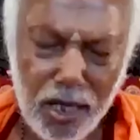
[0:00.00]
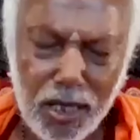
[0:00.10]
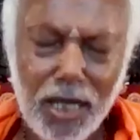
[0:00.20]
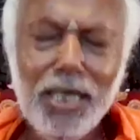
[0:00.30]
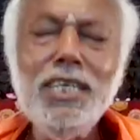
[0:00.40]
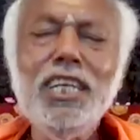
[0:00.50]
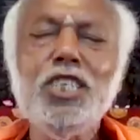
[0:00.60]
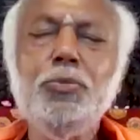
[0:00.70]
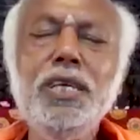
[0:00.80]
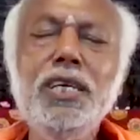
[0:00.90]
thinking is an
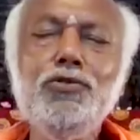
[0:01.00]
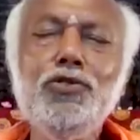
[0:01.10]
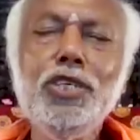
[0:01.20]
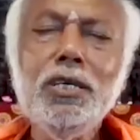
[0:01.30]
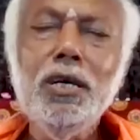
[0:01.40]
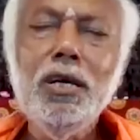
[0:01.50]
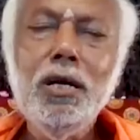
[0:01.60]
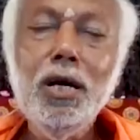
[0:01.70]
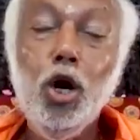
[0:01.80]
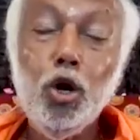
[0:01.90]
experiencing,
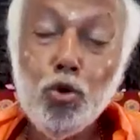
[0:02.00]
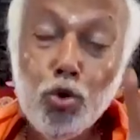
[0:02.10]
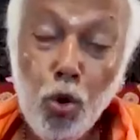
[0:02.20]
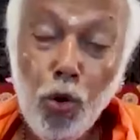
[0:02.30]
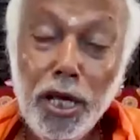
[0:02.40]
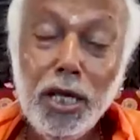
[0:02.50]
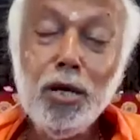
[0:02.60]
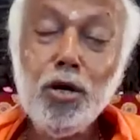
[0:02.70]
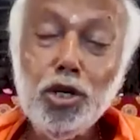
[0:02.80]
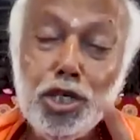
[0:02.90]

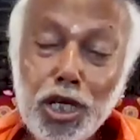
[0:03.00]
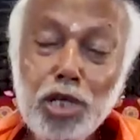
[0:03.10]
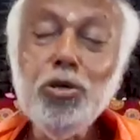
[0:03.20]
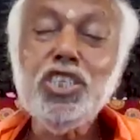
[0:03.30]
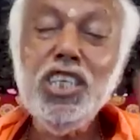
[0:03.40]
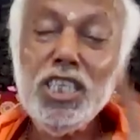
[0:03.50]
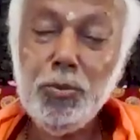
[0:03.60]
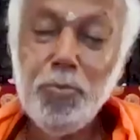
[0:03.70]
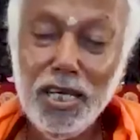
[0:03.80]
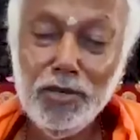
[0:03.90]
knowing, continuously
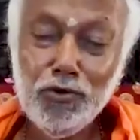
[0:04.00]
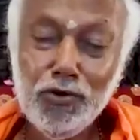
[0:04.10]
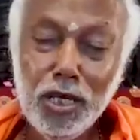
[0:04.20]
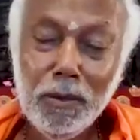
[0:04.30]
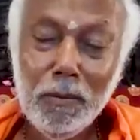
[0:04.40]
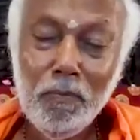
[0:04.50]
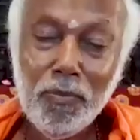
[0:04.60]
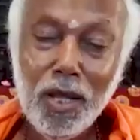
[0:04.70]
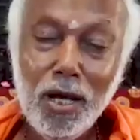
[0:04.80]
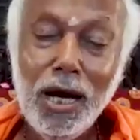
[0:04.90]
experiencing,
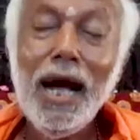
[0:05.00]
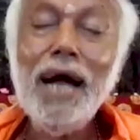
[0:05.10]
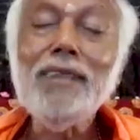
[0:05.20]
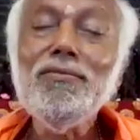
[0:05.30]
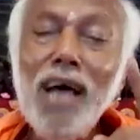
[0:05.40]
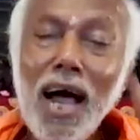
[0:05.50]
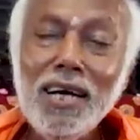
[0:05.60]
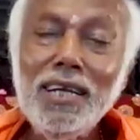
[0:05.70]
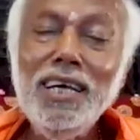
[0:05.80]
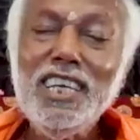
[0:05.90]
and
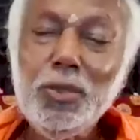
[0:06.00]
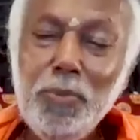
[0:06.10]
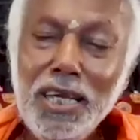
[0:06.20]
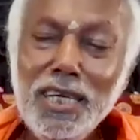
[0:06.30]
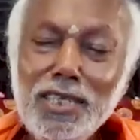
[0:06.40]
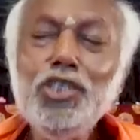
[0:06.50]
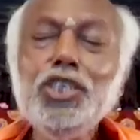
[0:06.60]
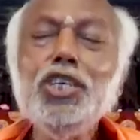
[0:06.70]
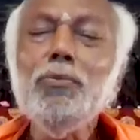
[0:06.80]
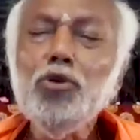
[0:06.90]
that
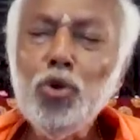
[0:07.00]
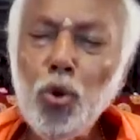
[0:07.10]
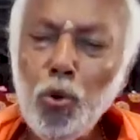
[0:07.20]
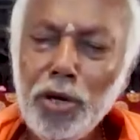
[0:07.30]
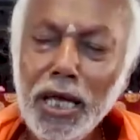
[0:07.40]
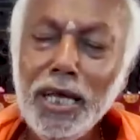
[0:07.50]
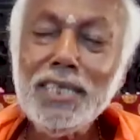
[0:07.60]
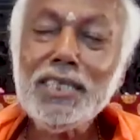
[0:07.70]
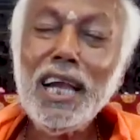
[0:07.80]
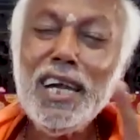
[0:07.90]
experiencing of
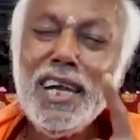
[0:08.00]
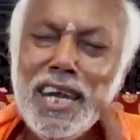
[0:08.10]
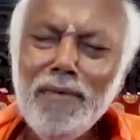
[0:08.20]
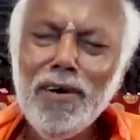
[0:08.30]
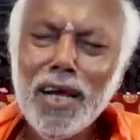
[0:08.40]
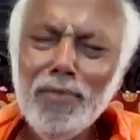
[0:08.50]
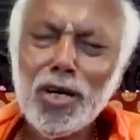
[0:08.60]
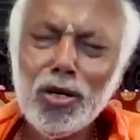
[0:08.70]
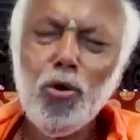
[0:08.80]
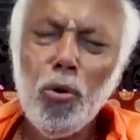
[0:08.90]
knowing shall never
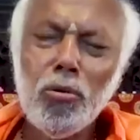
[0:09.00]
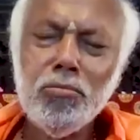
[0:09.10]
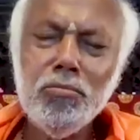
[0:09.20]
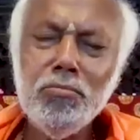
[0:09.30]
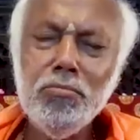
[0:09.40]
ever go.